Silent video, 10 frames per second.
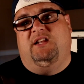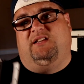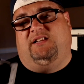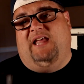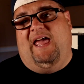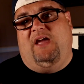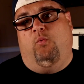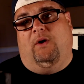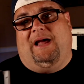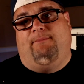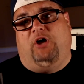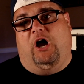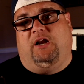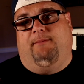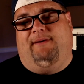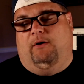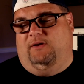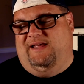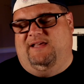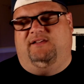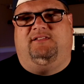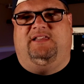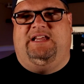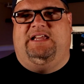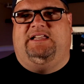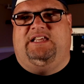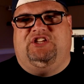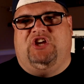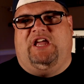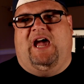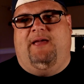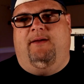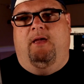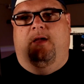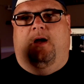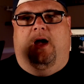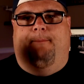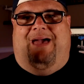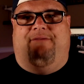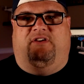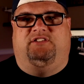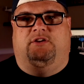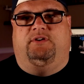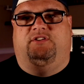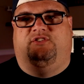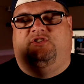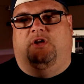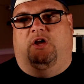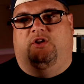Today what I'm talking about is the DJI Mavic Series